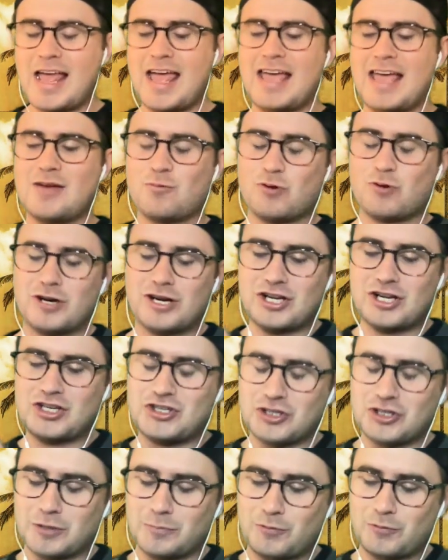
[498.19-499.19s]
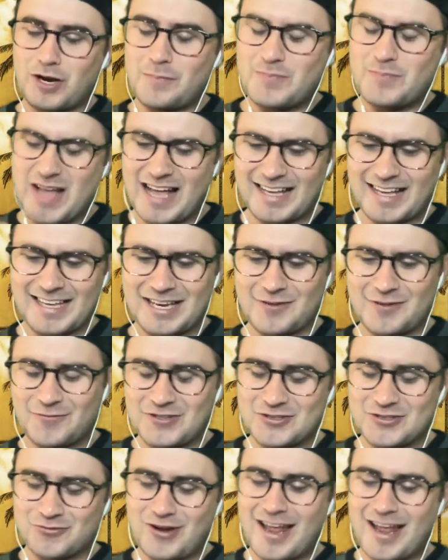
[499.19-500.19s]
And we're going to jump right back in if
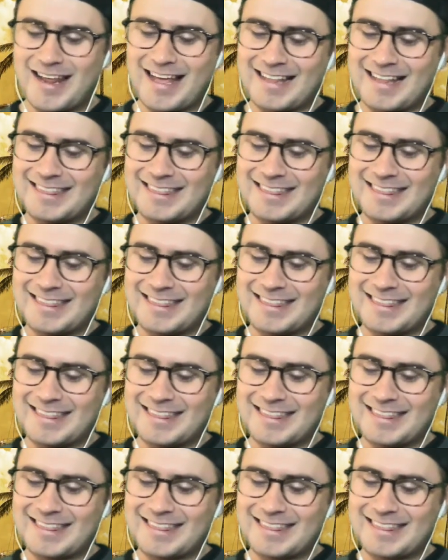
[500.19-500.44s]
he's ready.